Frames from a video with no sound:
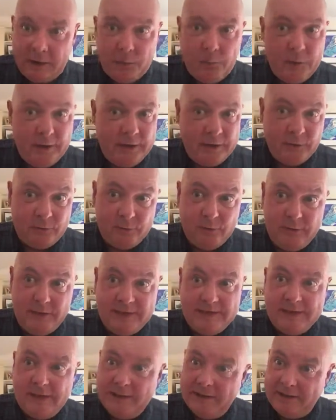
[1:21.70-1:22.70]
Working through
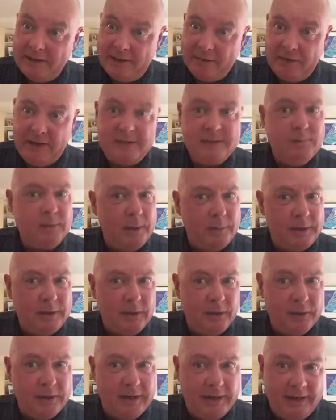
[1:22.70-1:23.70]
this, lovely. It's a public
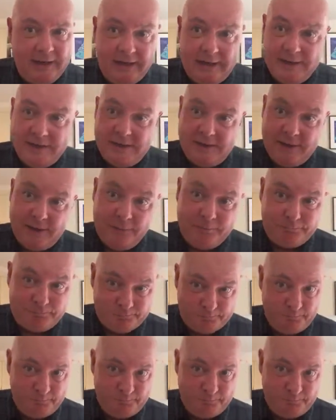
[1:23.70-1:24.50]
holiday here, so